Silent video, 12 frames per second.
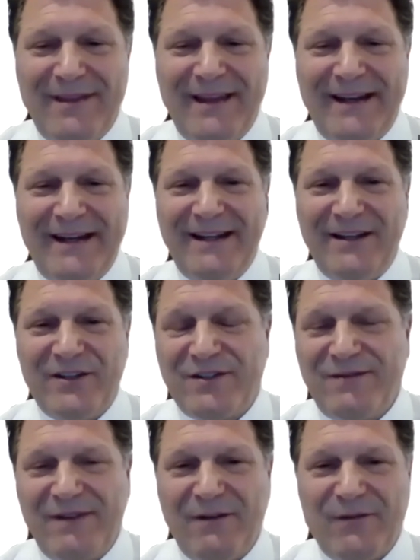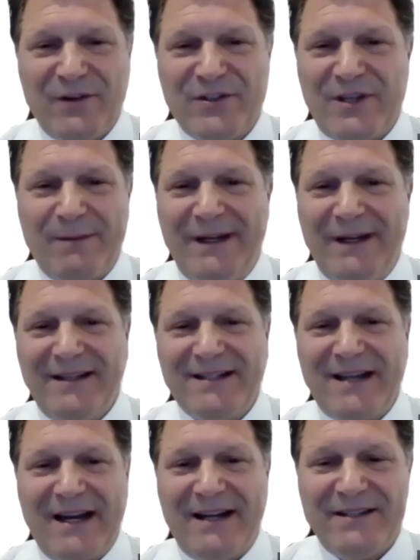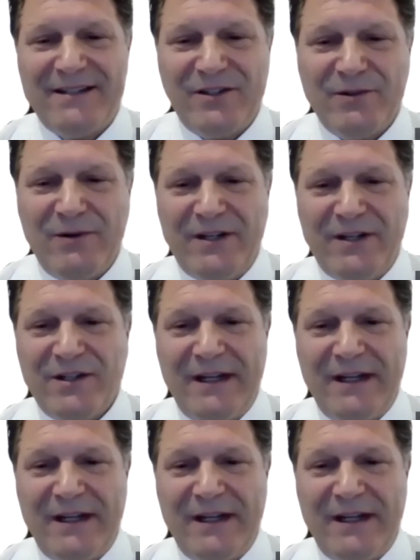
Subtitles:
it is, you know, for somebody in this kind of situation.